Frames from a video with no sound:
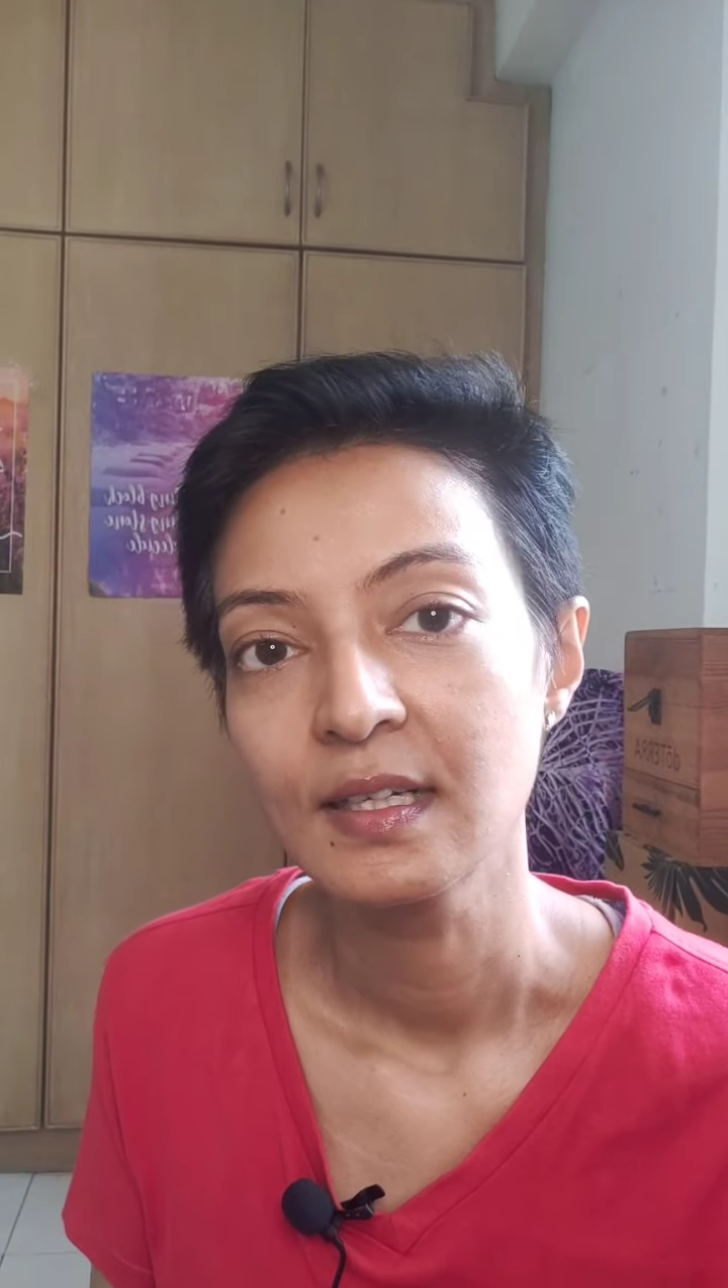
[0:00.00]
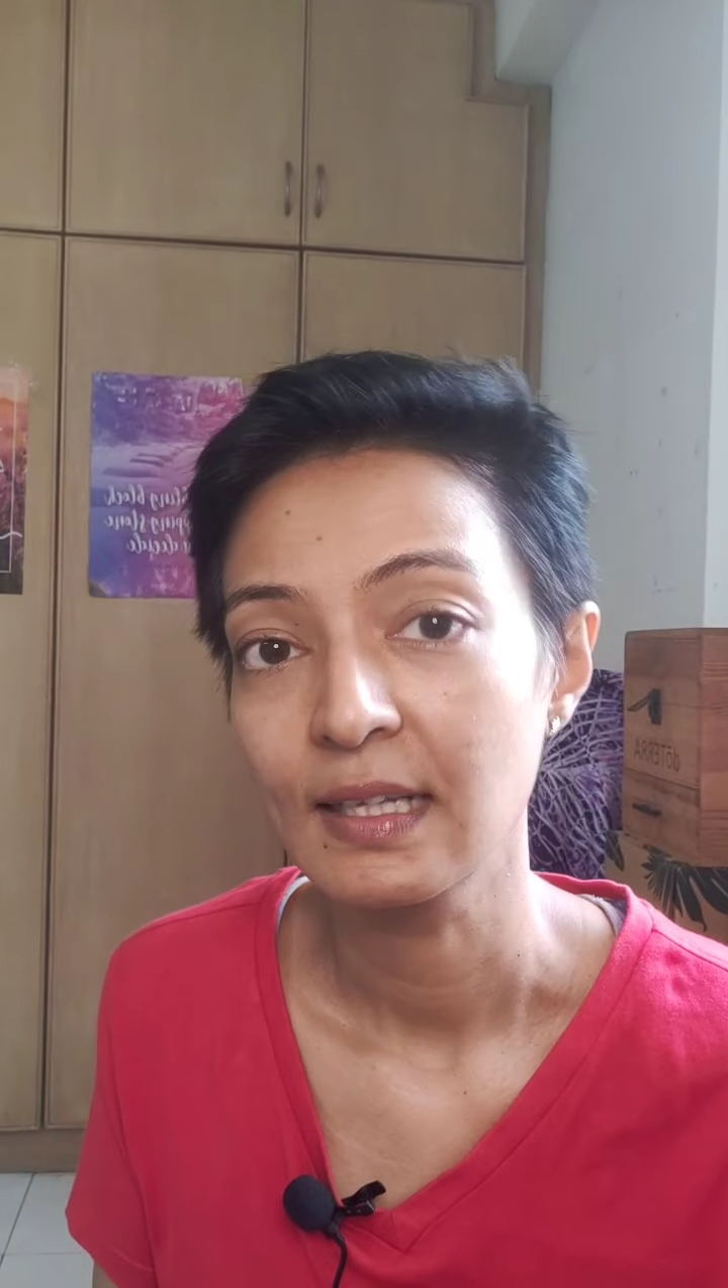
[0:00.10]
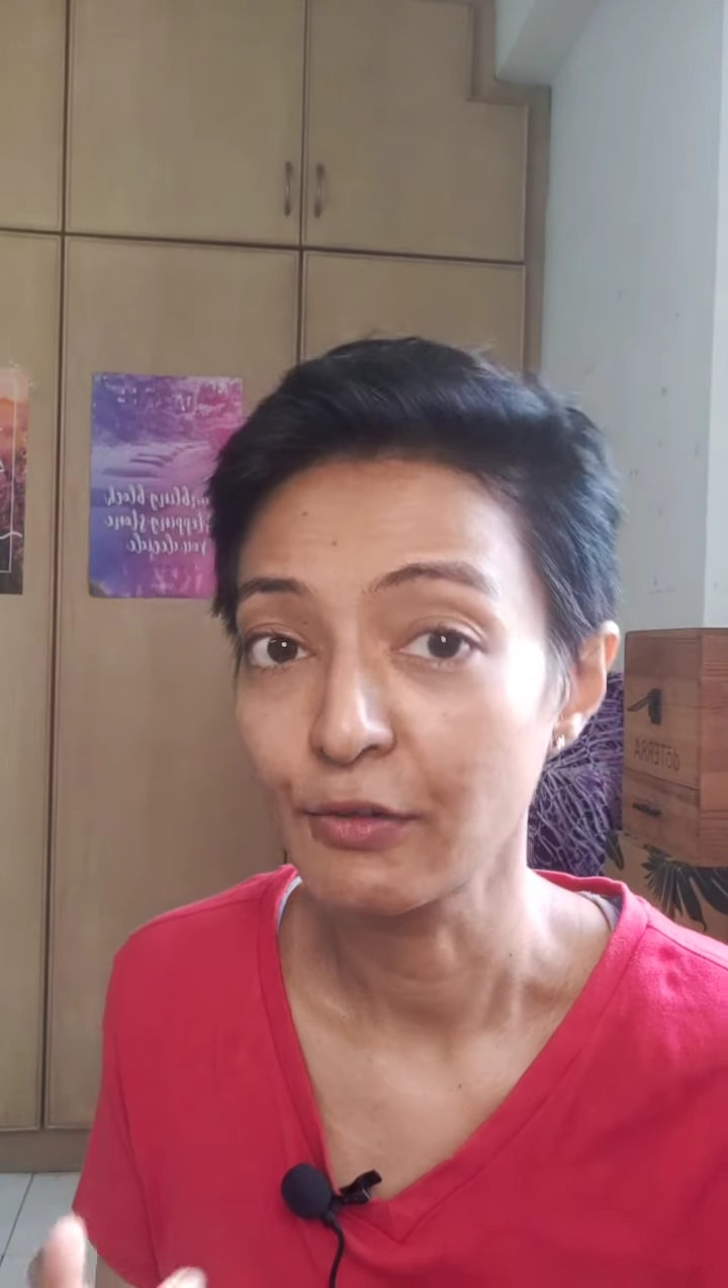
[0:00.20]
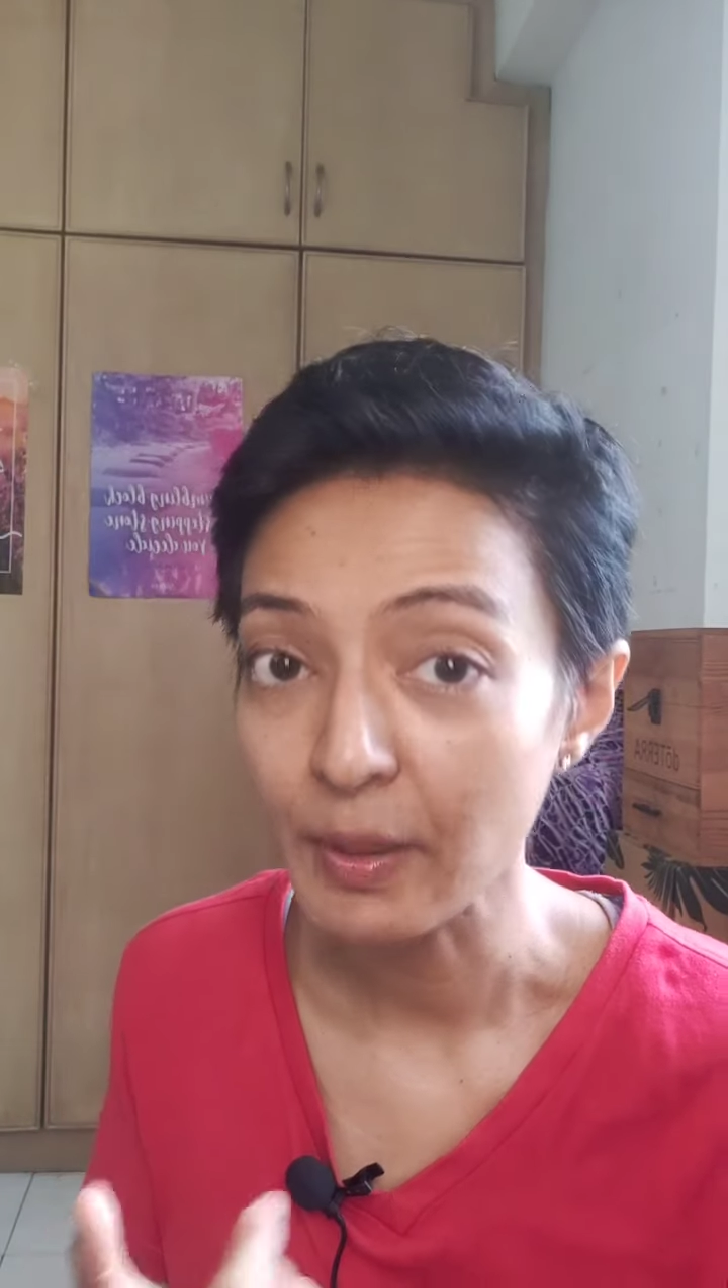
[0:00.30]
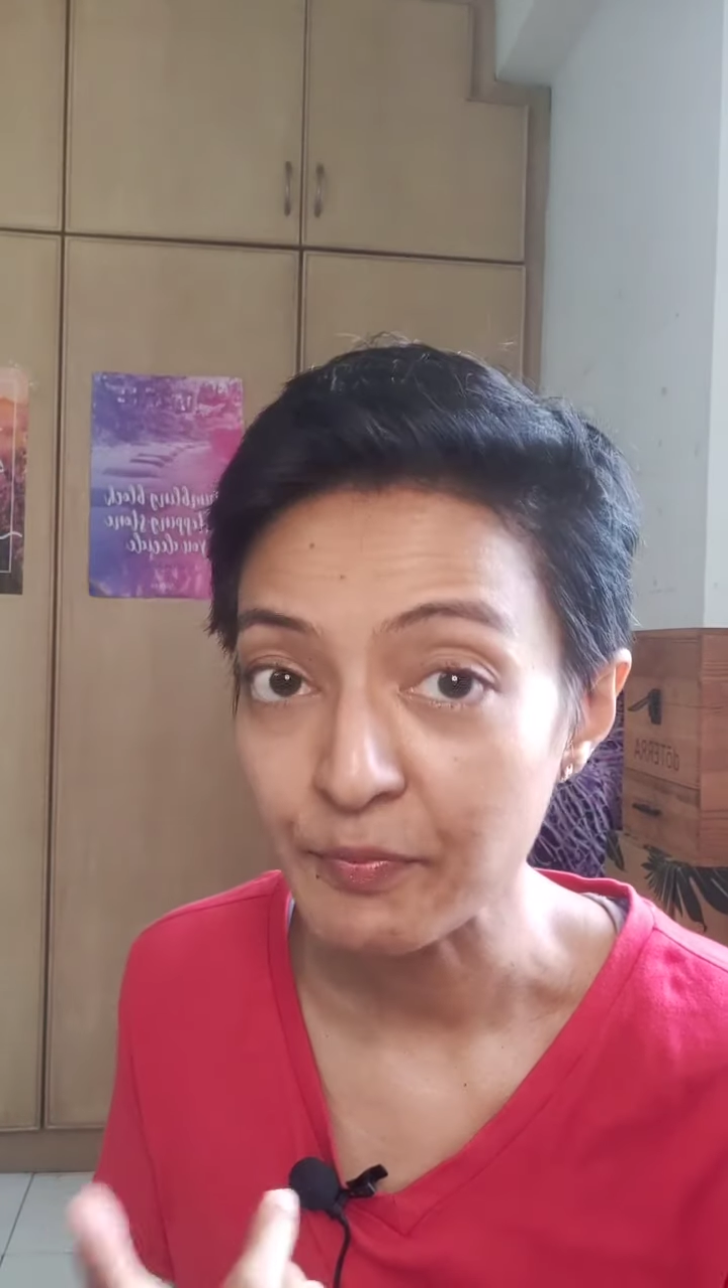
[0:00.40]

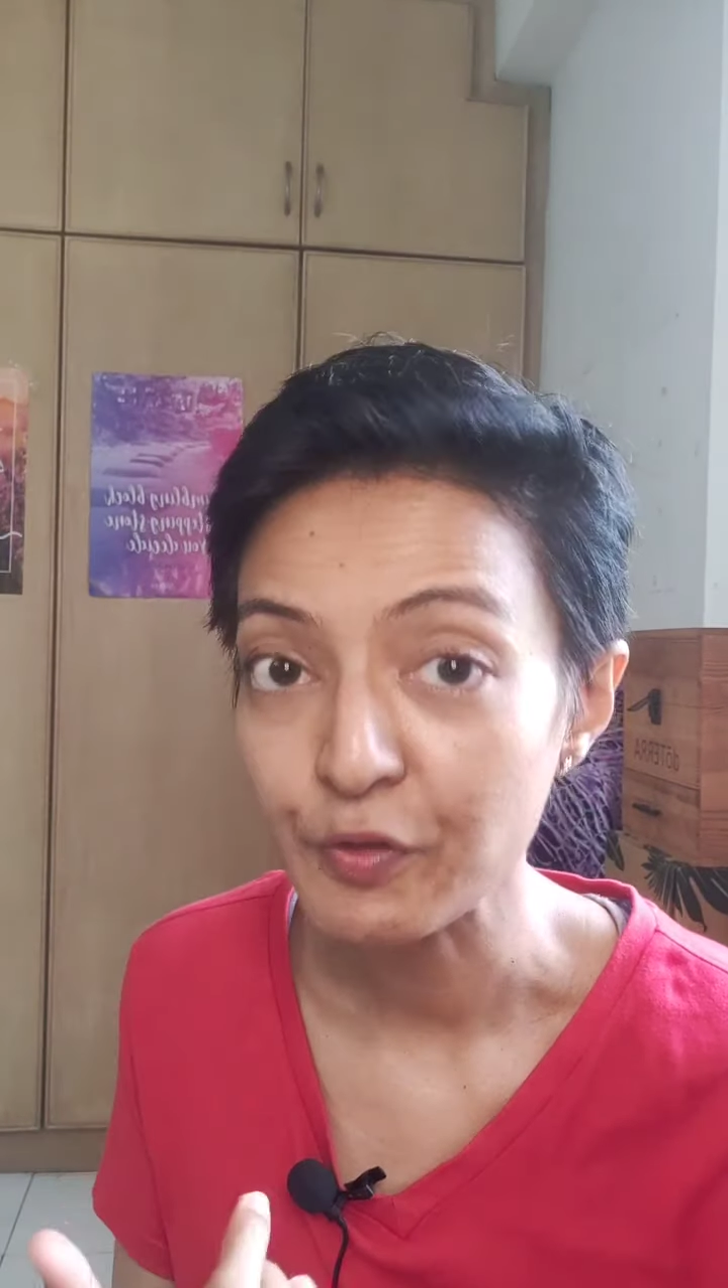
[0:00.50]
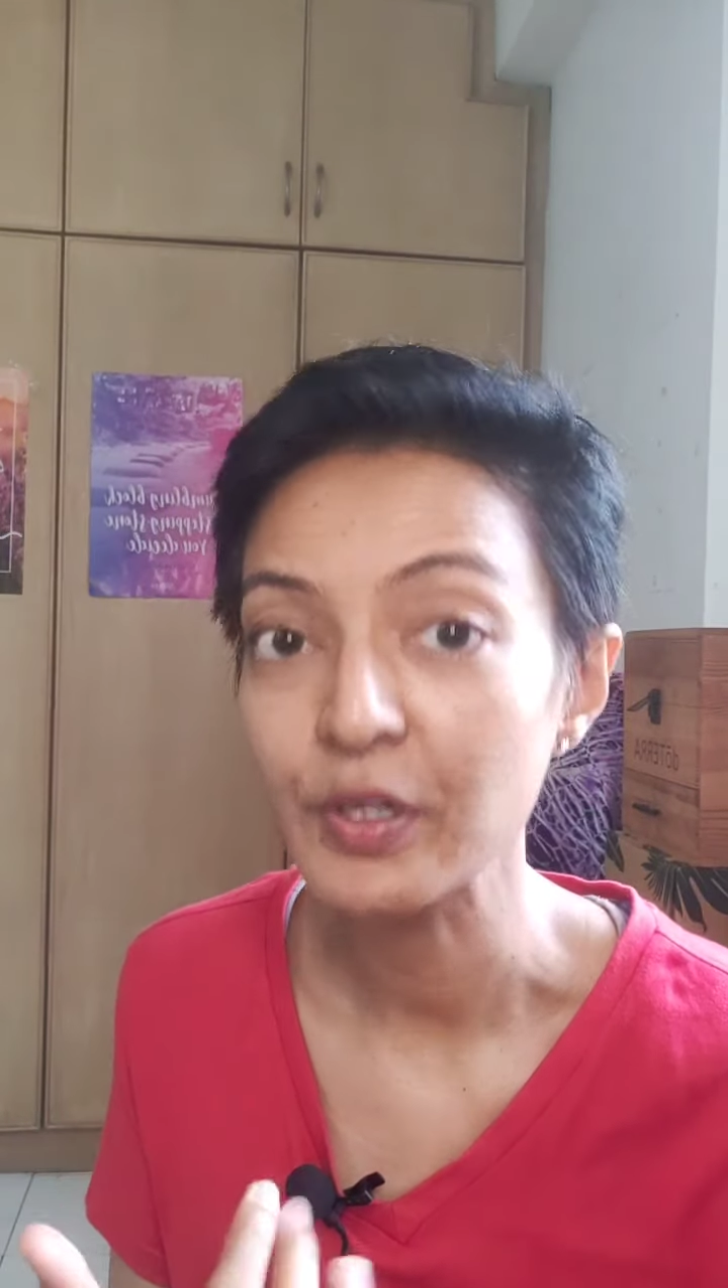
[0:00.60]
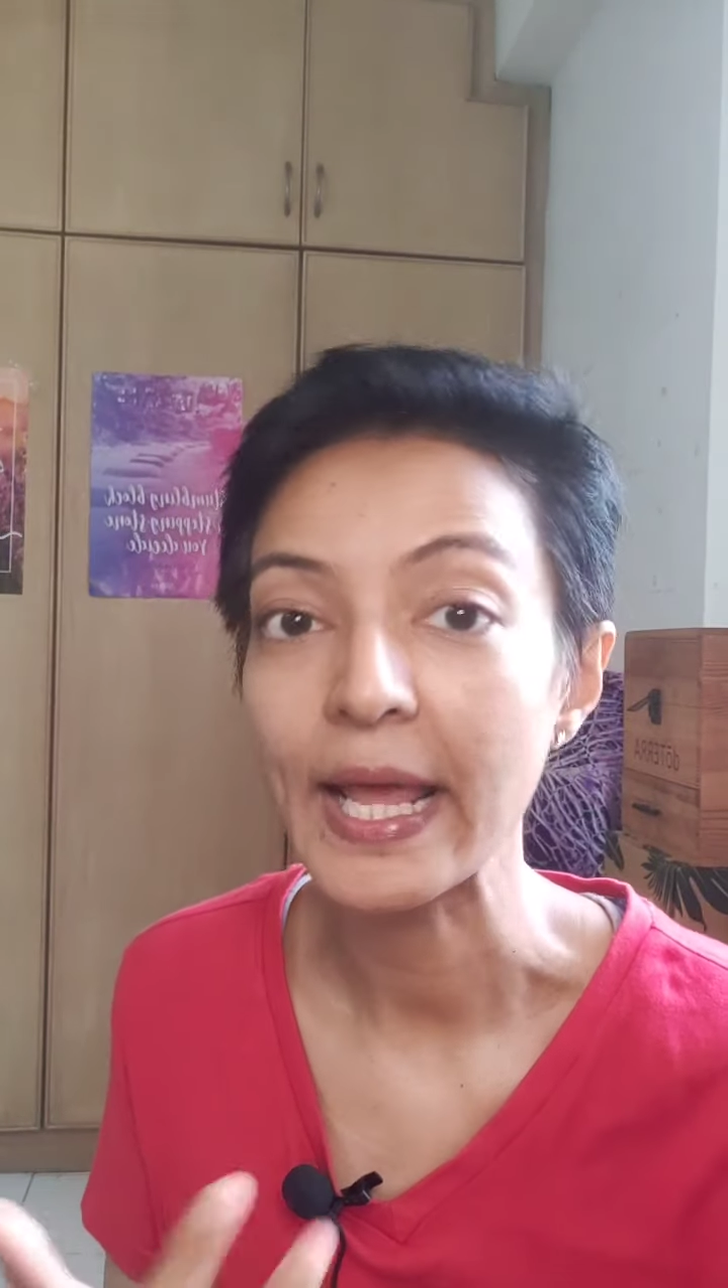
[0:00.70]
grapefruit